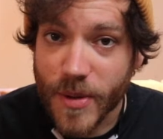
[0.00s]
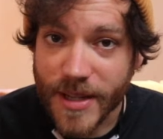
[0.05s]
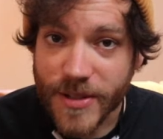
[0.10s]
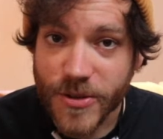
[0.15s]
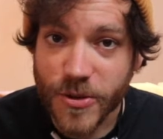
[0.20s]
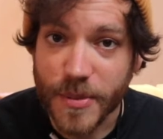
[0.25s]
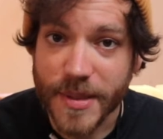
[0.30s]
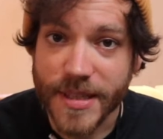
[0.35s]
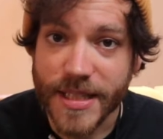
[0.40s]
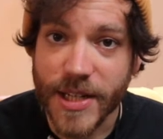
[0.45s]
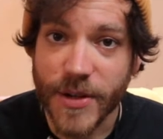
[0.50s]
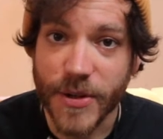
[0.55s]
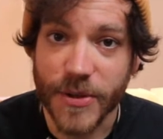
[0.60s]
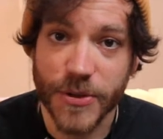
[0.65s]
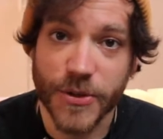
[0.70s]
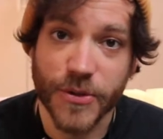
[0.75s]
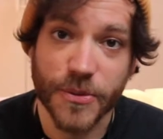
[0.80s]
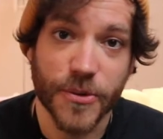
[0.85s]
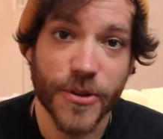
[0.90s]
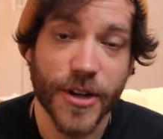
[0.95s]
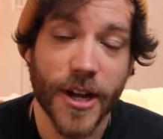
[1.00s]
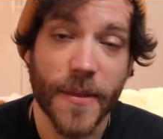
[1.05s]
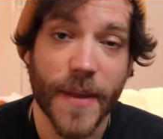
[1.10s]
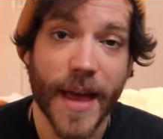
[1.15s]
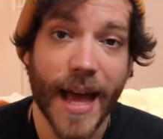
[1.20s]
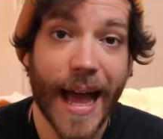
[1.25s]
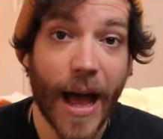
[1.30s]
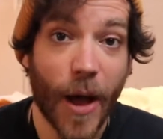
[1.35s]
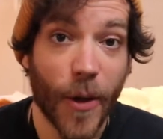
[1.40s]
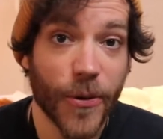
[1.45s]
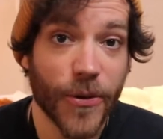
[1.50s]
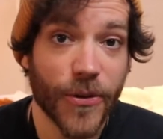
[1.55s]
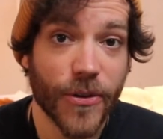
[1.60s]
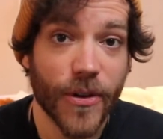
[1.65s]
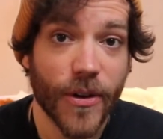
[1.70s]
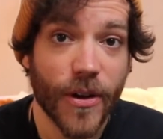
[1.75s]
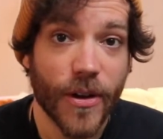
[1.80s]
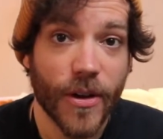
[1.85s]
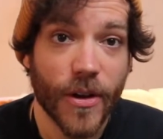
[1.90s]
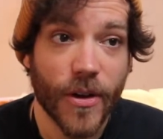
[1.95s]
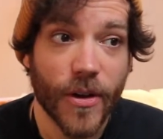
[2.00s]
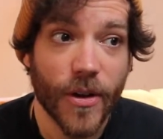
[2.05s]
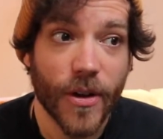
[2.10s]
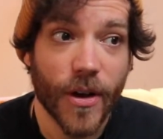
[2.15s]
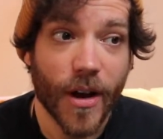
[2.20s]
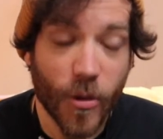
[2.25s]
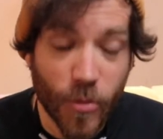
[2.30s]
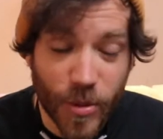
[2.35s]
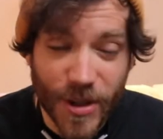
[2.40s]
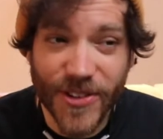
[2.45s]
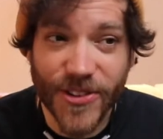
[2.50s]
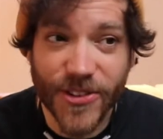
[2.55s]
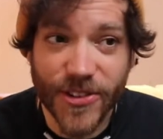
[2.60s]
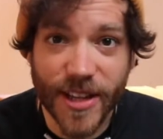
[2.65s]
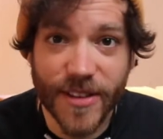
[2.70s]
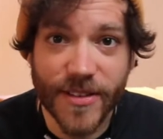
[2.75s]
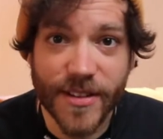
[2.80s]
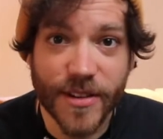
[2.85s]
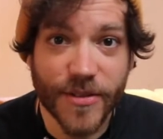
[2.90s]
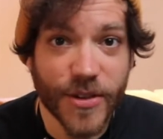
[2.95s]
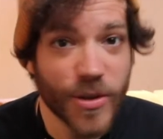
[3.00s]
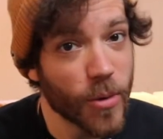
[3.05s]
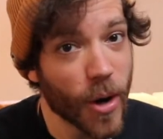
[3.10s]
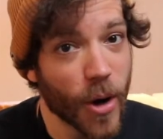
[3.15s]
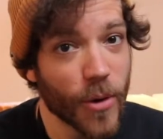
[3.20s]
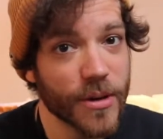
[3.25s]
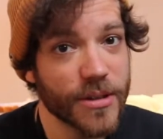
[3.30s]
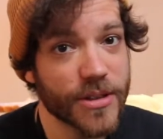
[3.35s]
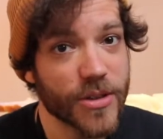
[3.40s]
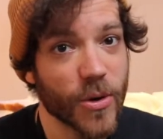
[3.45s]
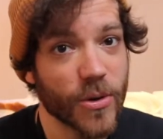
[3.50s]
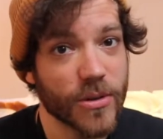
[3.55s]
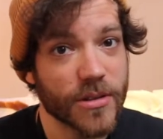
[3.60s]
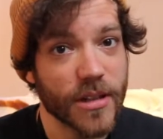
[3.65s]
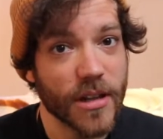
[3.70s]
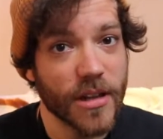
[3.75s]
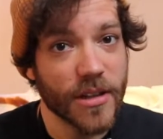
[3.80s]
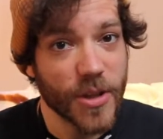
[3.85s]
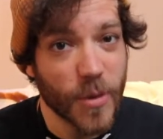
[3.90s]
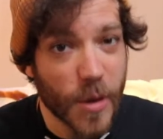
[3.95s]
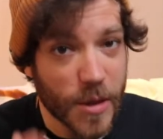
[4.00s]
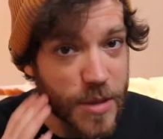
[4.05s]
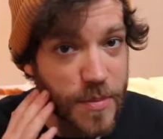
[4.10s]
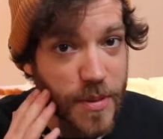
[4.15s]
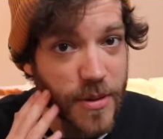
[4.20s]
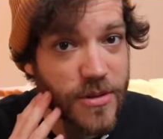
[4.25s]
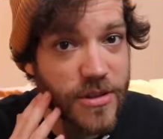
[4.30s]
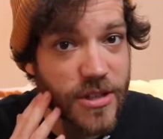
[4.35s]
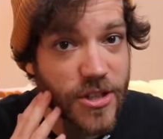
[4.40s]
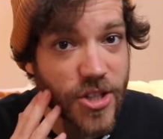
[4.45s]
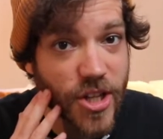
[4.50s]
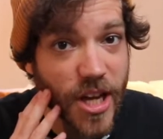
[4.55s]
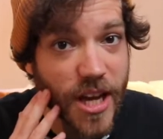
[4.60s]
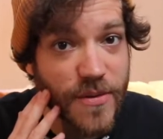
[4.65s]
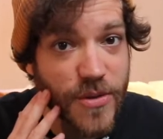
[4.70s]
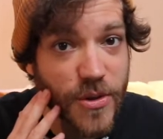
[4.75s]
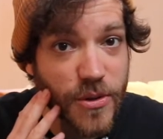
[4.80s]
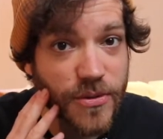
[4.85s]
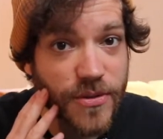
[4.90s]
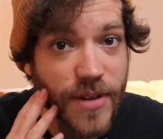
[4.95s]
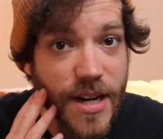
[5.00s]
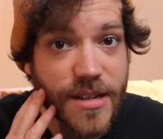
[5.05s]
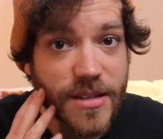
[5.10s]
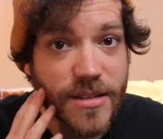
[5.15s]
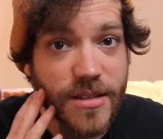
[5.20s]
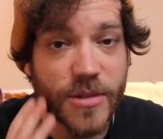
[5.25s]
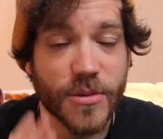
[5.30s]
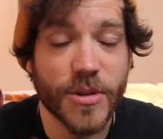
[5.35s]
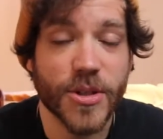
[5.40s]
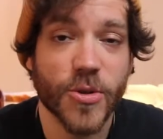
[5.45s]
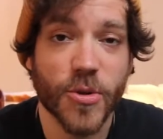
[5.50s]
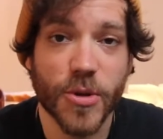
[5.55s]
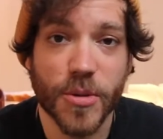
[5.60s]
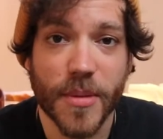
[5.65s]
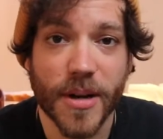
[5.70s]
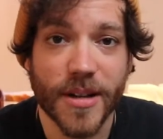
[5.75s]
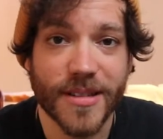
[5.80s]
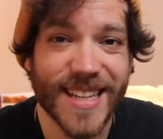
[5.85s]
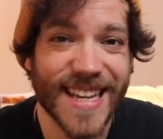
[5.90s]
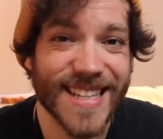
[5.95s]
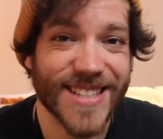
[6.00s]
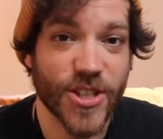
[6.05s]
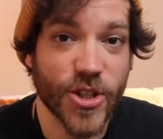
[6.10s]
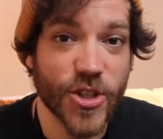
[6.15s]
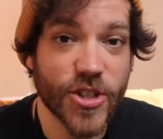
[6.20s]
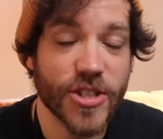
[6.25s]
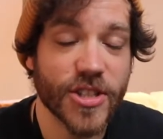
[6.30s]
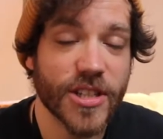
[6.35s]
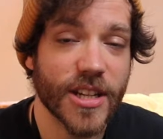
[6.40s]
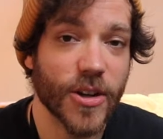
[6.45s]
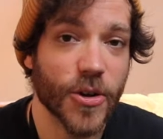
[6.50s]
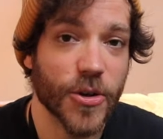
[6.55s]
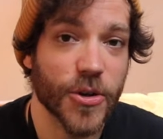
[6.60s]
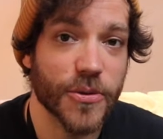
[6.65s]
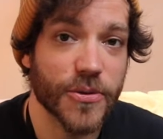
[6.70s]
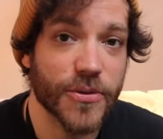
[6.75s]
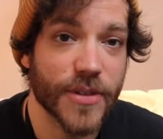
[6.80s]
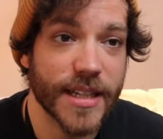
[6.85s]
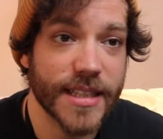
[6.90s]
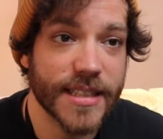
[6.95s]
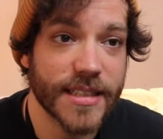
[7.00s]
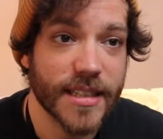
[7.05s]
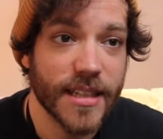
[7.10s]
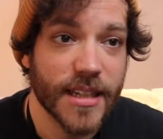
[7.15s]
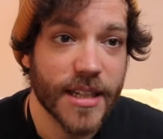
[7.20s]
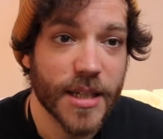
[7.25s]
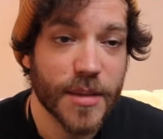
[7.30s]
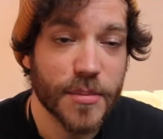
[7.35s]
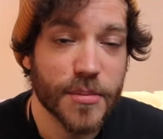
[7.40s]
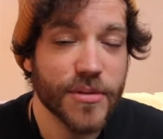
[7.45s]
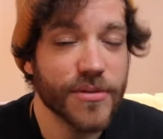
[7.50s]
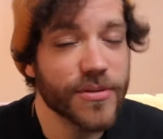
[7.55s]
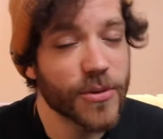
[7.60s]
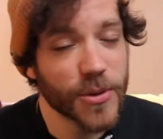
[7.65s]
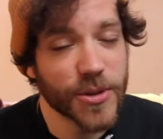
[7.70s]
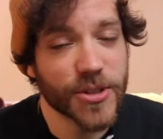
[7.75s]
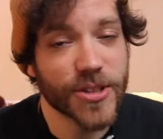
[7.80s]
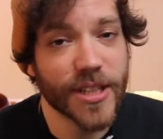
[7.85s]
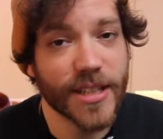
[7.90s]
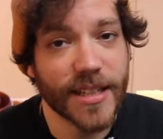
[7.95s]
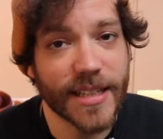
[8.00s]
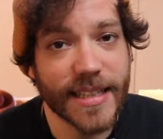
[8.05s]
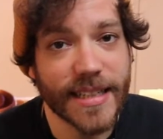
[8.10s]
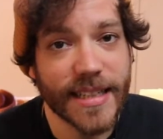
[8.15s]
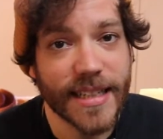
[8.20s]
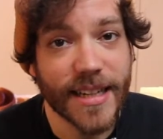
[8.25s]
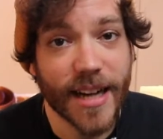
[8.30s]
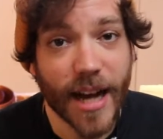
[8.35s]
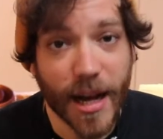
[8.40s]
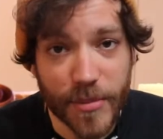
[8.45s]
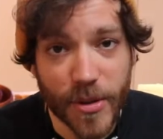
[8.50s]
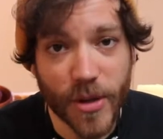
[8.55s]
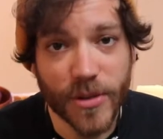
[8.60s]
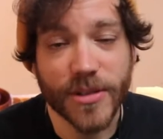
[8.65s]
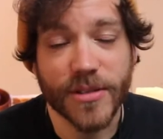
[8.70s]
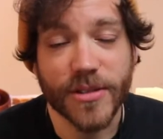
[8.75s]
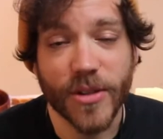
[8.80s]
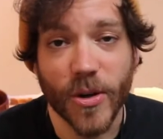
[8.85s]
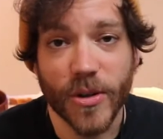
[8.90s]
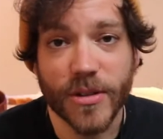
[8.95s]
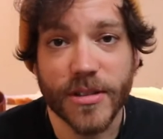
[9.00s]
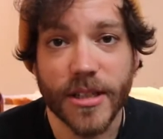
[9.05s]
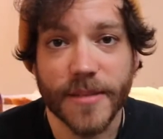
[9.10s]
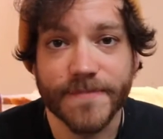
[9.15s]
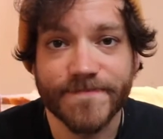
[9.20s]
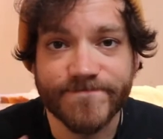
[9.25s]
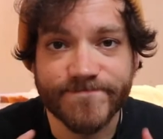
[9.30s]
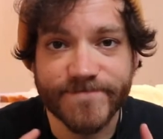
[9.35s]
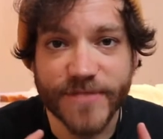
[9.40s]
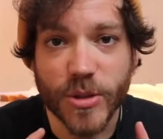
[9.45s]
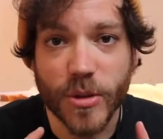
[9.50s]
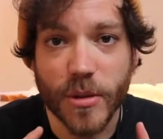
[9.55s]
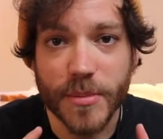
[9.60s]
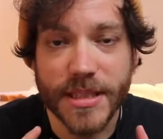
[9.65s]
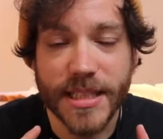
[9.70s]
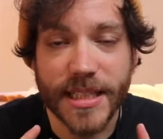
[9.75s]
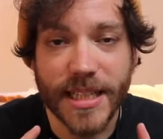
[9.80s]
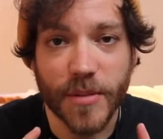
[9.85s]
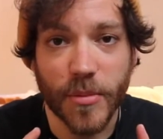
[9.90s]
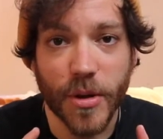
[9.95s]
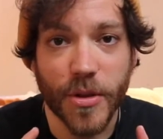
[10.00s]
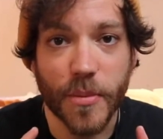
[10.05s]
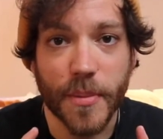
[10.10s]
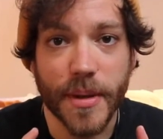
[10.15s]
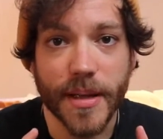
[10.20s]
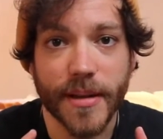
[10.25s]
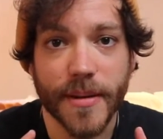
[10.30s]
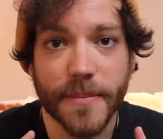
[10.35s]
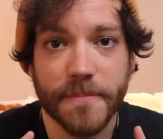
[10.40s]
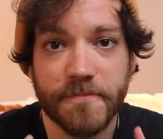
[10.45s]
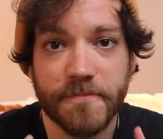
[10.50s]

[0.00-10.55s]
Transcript: extra materials from around the house. I will say that if you are a doctor, you are supposed to shave your face to ensure the mask has a good seal on your face. Unfortunately, I'm not a doctor, so I'm sticking with the beard.